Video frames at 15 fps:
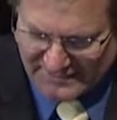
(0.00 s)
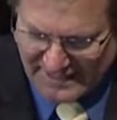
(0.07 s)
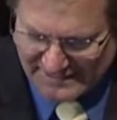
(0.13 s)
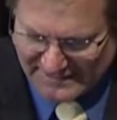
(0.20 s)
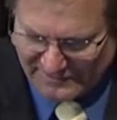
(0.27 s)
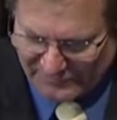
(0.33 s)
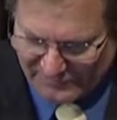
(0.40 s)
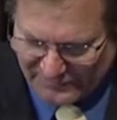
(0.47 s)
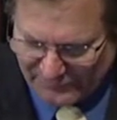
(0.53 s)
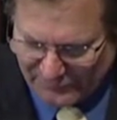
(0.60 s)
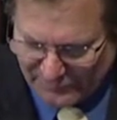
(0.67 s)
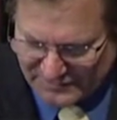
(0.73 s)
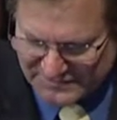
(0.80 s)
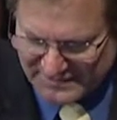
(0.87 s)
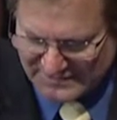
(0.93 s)

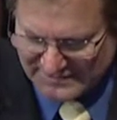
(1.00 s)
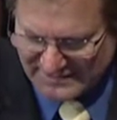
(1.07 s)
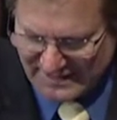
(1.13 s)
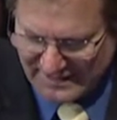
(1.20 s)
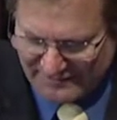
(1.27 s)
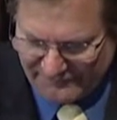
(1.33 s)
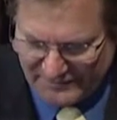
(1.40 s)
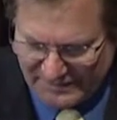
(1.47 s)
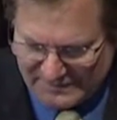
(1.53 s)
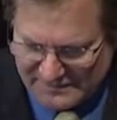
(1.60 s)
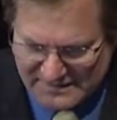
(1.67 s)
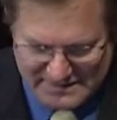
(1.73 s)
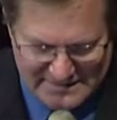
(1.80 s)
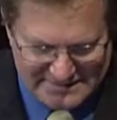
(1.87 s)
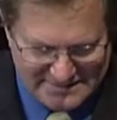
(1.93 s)
1934, 69, Fed
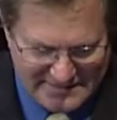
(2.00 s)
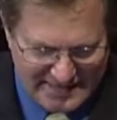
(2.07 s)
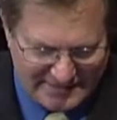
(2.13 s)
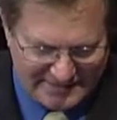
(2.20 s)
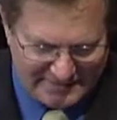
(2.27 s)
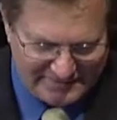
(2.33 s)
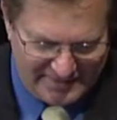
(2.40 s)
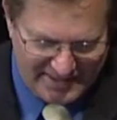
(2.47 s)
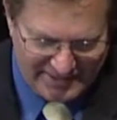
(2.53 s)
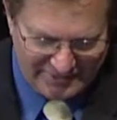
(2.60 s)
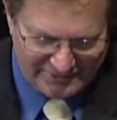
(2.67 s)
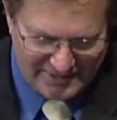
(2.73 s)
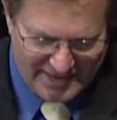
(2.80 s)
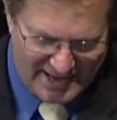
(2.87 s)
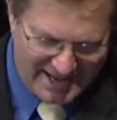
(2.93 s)
Second,
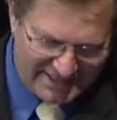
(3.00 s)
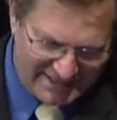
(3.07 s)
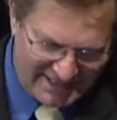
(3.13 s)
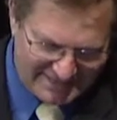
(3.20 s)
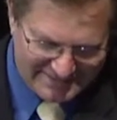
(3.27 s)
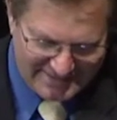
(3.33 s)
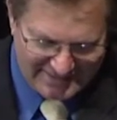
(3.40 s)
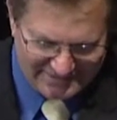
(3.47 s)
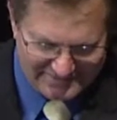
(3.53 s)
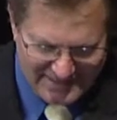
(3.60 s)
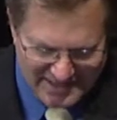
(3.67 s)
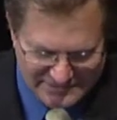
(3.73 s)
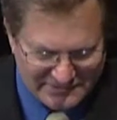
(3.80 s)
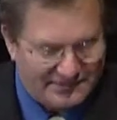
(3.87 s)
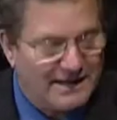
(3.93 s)
809,
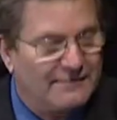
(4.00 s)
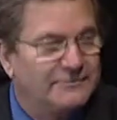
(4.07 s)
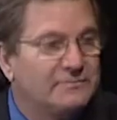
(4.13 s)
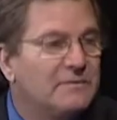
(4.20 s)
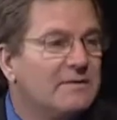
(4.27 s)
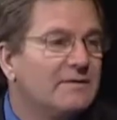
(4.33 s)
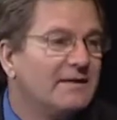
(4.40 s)
810 11.